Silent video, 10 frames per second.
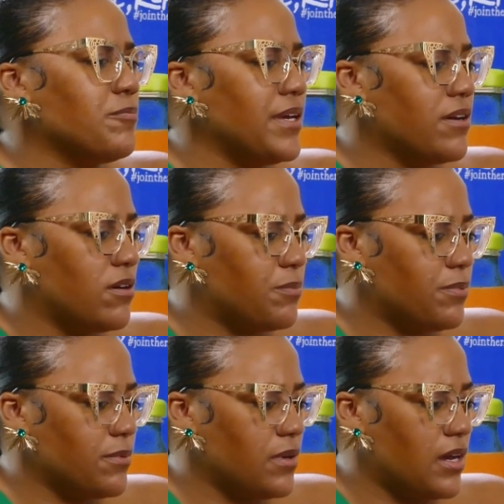pick up
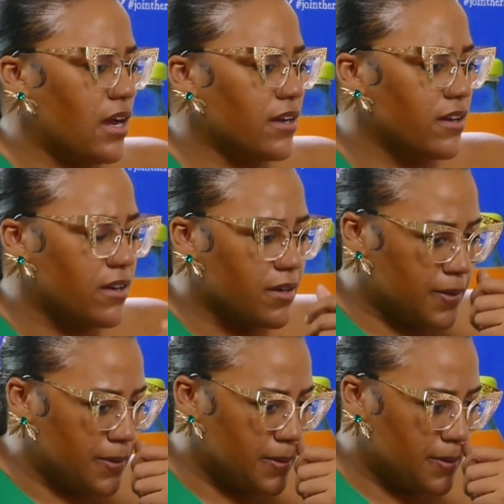a
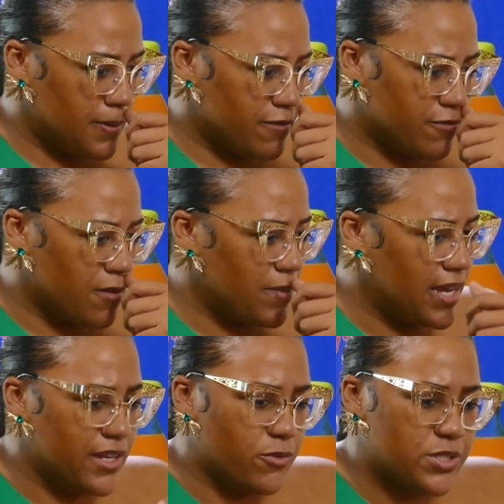girl from
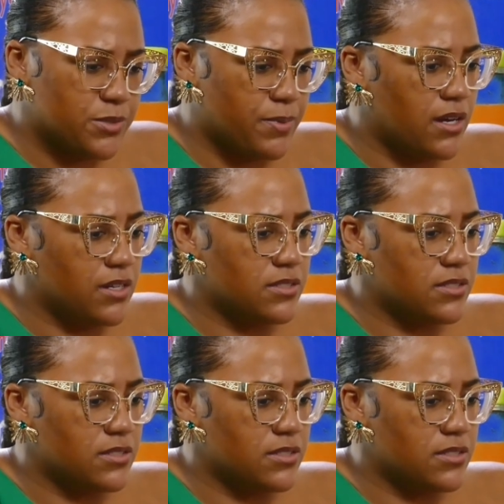any which part.